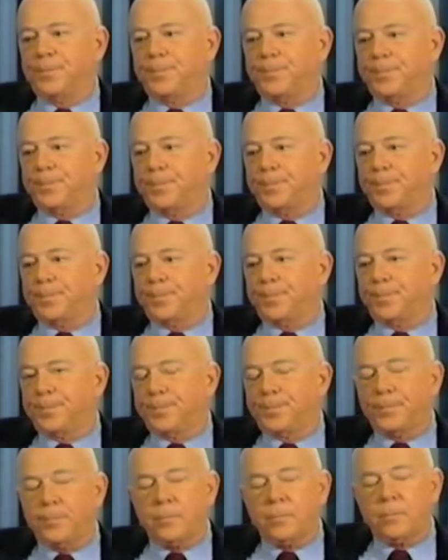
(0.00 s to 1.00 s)

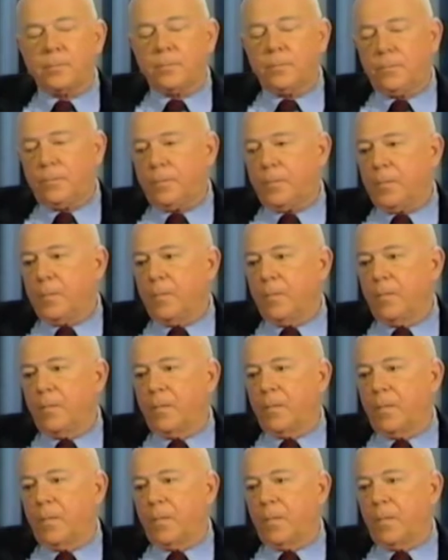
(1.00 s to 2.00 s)

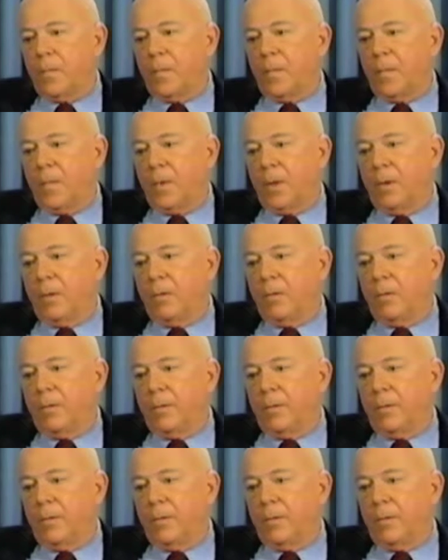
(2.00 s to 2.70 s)
(silence)